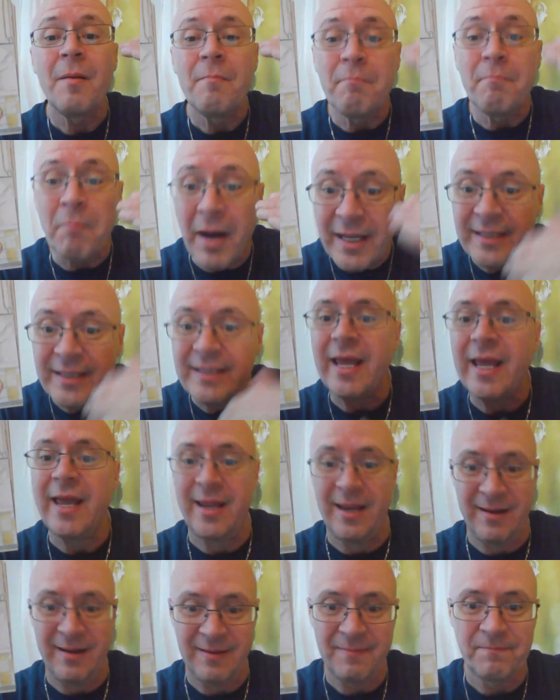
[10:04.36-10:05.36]

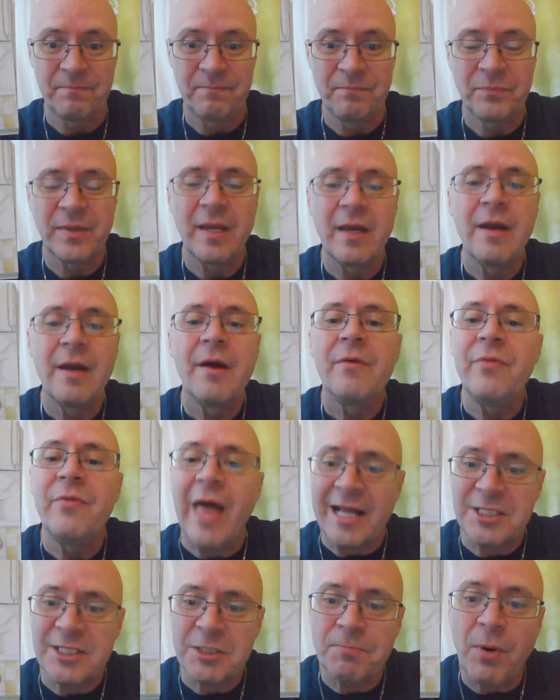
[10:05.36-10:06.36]
Monday.
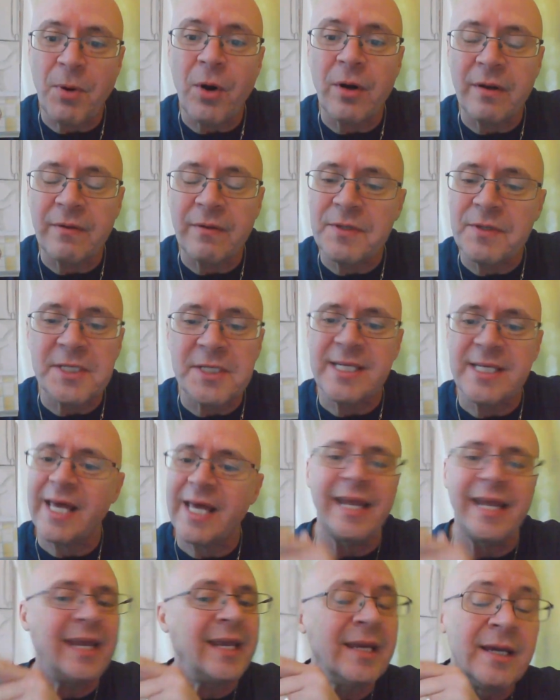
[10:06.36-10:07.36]
That's part of the
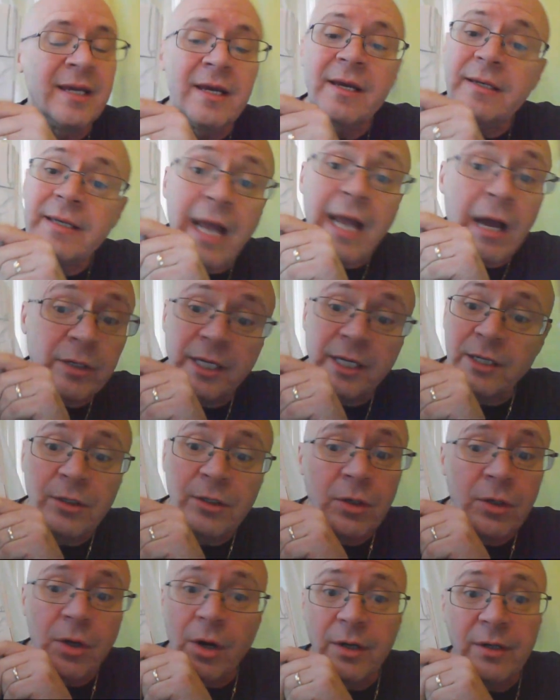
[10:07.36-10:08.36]
setting. Now,
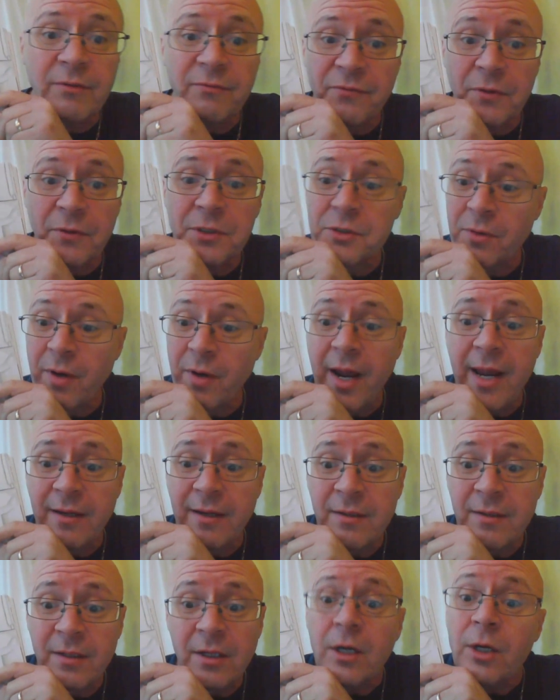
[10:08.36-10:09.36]
kindergarten, first
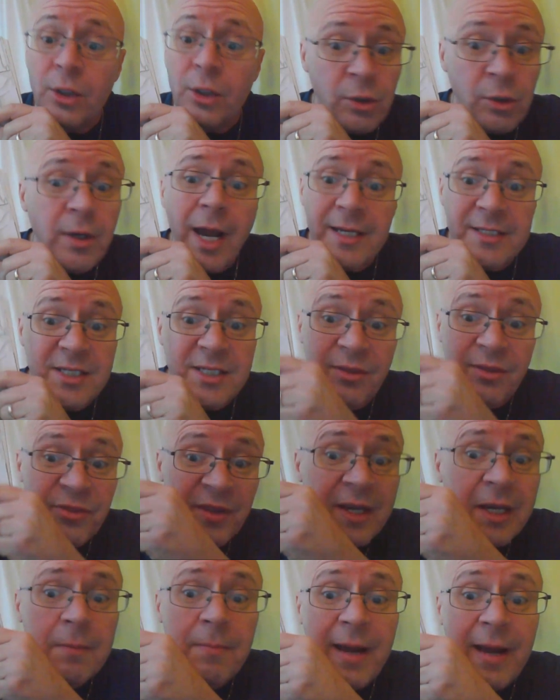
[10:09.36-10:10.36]
grade, you guys can
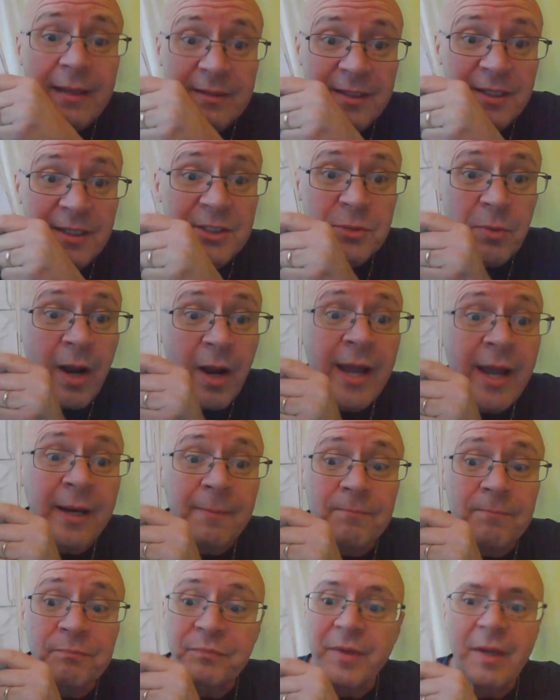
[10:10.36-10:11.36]
think about this,
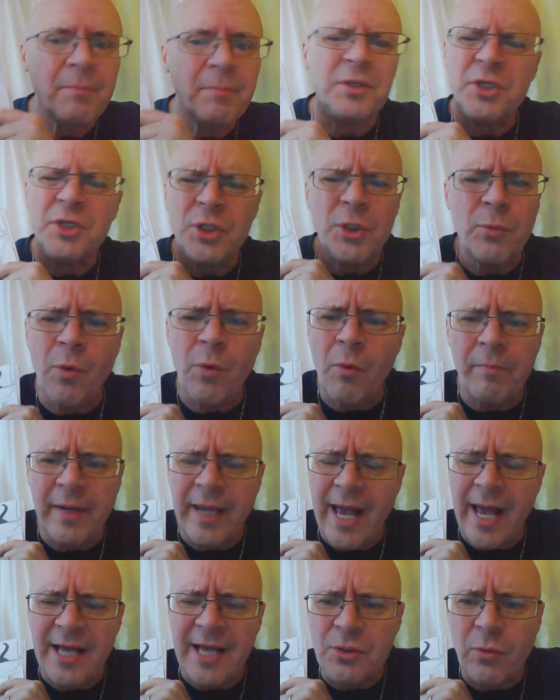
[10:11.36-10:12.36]
right? But you won't
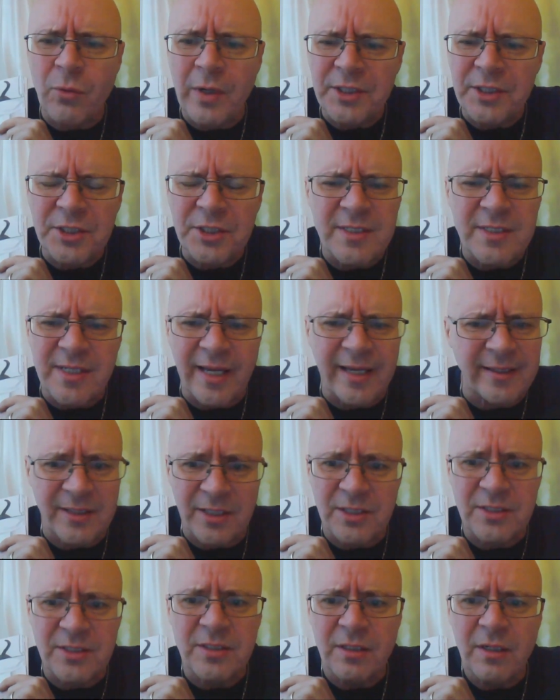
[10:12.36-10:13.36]
be asked questions like
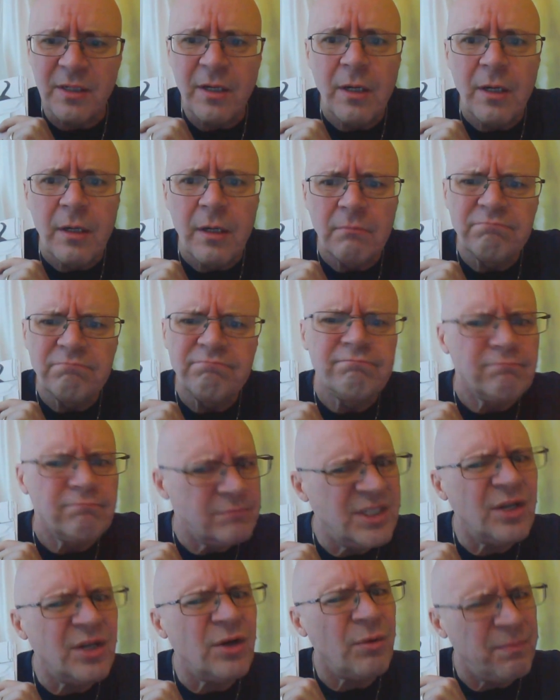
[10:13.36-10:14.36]
this
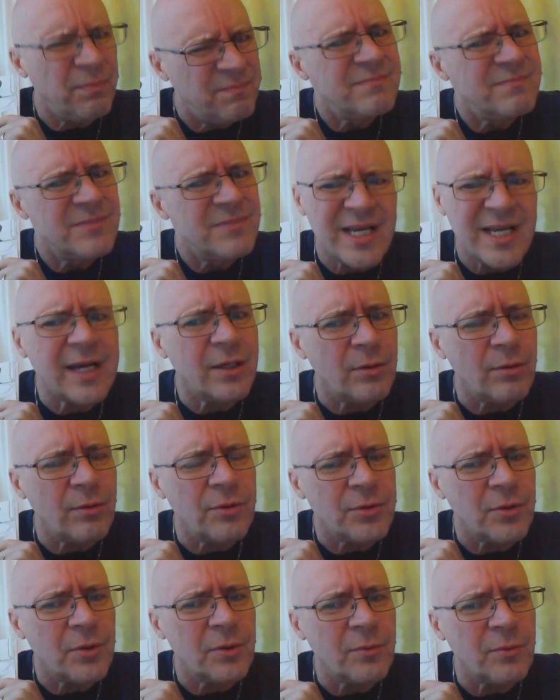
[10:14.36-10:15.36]
until second or
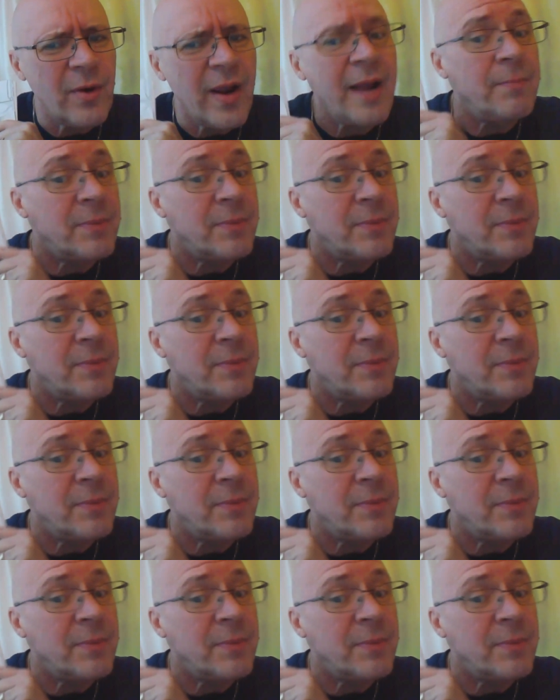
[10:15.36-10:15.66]
third grade.